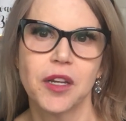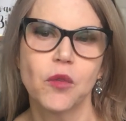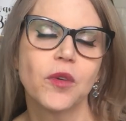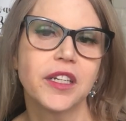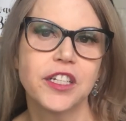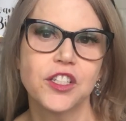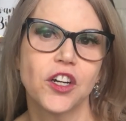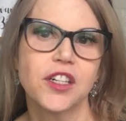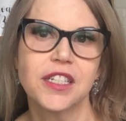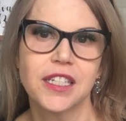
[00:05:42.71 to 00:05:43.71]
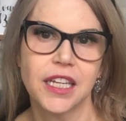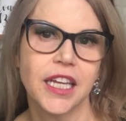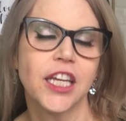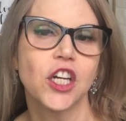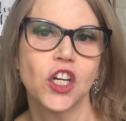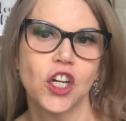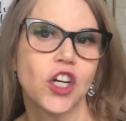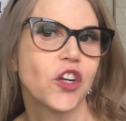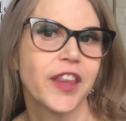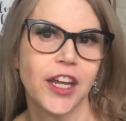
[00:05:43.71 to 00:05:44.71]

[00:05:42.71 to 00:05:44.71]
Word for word: but it really starts to hit her